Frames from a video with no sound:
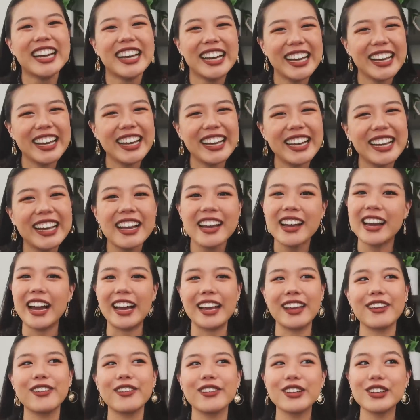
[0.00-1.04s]
I
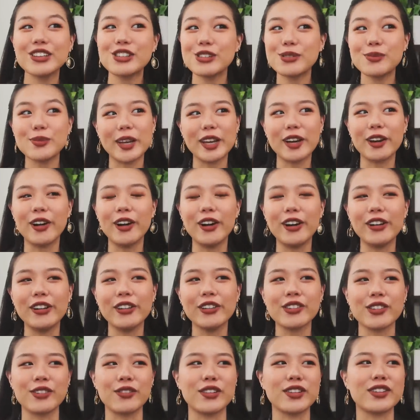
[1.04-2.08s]
can only do big
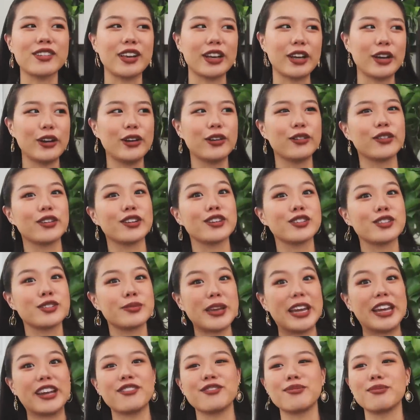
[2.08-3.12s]
hauls if it's like over a
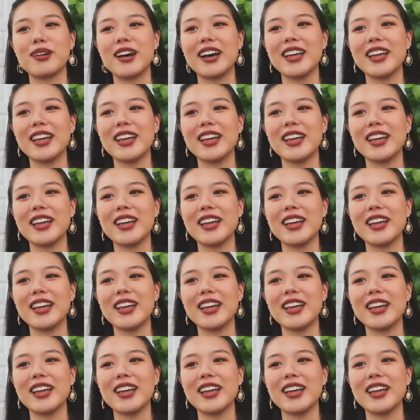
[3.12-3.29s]
span of